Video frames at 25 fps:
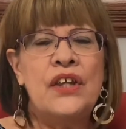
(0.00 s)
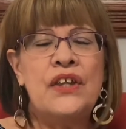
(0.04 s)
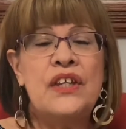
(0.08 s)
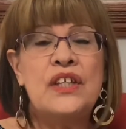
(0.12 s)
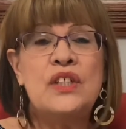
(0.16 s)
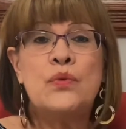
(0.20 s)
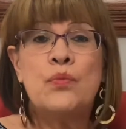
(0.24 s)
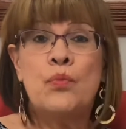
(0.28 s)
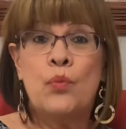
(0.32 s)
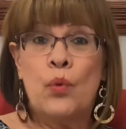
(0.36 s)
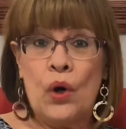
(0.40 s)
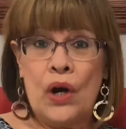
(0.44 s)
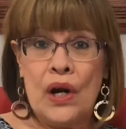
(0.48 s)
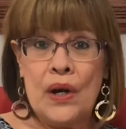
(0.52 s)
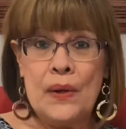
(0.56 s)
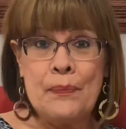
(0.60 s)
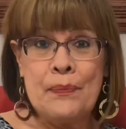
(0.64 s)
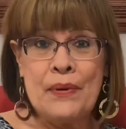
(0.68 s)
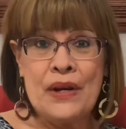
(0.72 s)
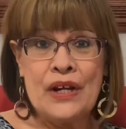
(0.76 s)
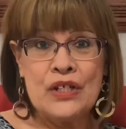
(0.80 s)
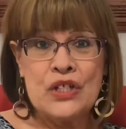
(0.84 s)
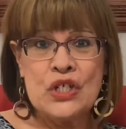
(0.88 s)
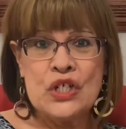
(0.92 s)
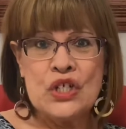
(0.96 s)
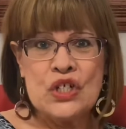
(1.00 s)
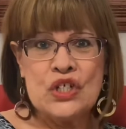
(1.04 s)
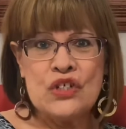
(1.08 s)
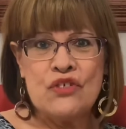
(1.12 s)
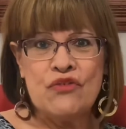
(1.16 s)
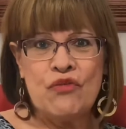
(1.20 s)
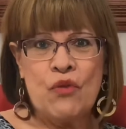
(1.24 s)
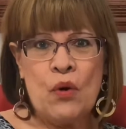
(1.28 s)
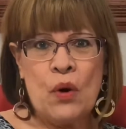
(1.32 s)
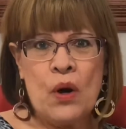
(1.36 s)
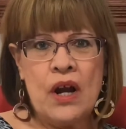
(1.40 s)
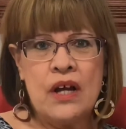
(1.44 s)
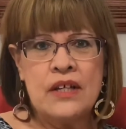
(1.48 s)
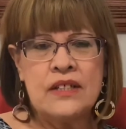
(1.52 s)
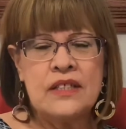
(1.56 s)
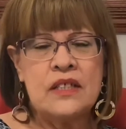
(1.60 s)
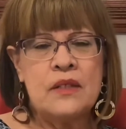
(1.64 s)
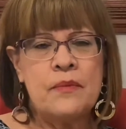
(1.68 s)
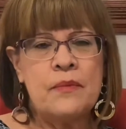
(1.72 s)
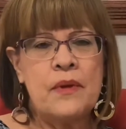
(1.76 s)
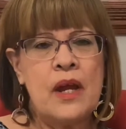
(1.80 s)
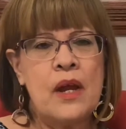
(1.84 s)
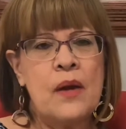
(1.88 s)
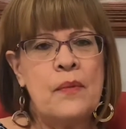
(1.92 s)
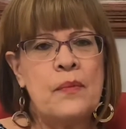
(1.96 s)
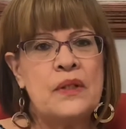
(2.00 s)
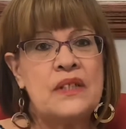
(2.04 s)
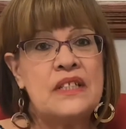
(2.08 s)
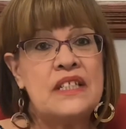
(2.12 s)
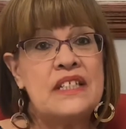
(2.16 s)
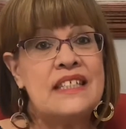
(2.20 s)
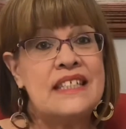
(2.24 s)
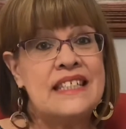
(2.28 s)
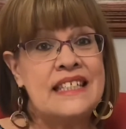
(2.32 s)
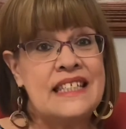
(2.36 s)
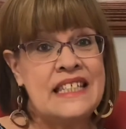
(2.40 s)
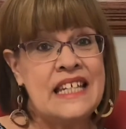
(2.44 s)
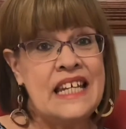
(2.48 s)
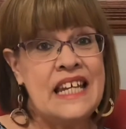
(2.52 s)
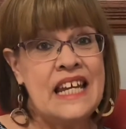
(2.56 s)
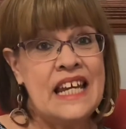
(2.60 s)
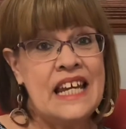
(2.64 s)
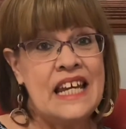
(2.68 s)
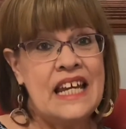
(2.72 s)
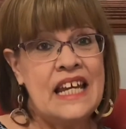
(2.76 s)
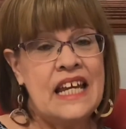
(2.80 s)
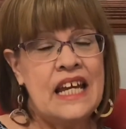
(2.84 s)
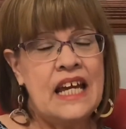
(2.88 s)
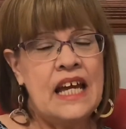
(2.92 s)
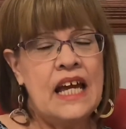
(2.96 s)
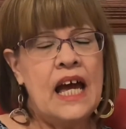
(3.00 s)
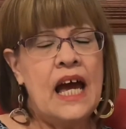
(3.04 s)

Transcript: word pictures for us to be able to see